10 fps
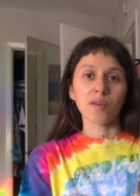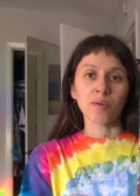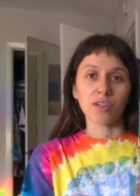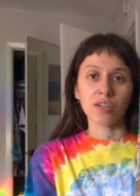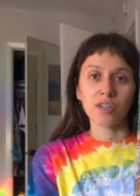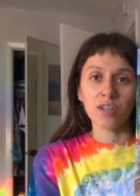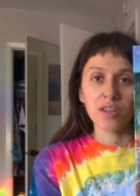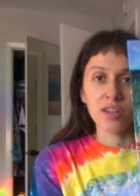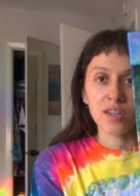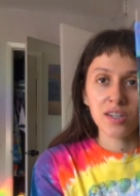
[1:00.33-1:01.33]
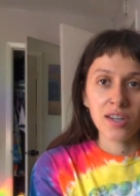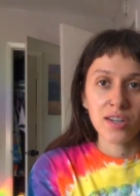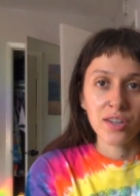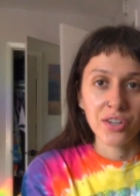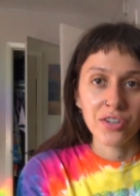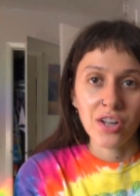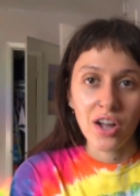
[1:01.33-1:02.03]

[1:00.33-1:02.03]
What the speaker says: which is this little